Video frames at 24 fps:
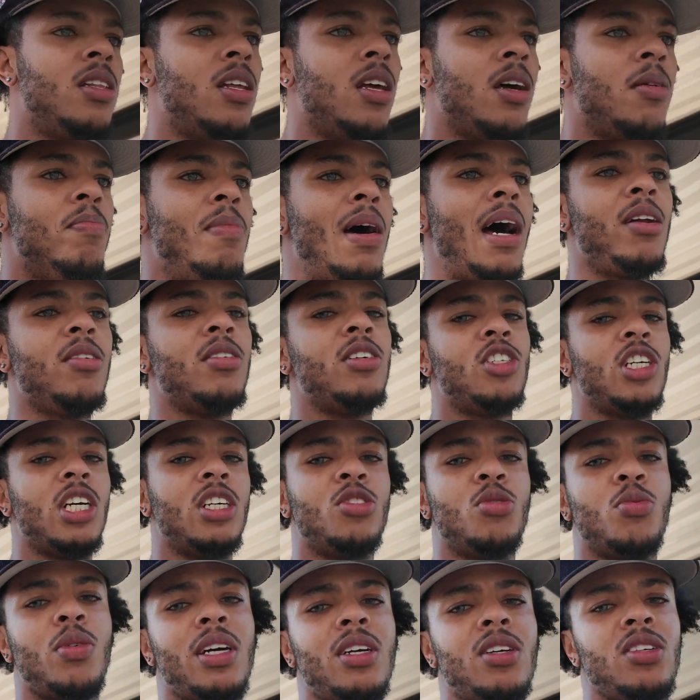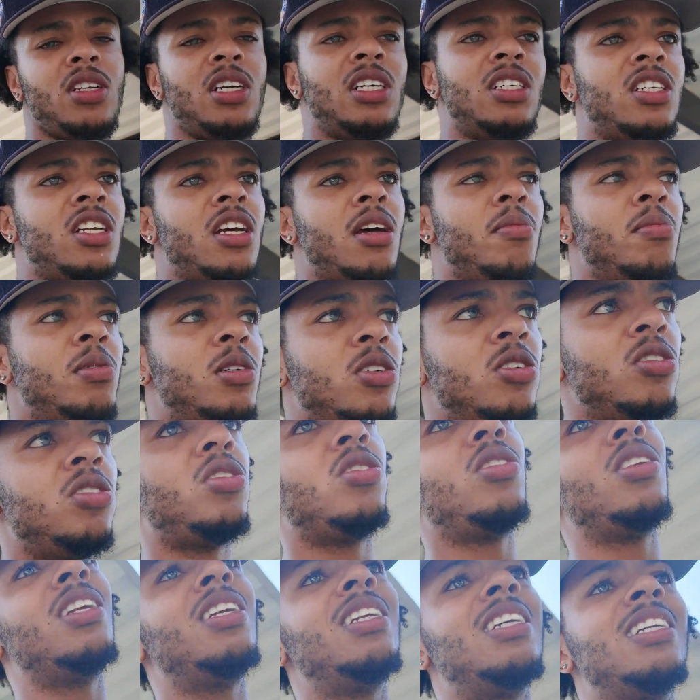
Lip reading: The battery tries to regulate temperature so then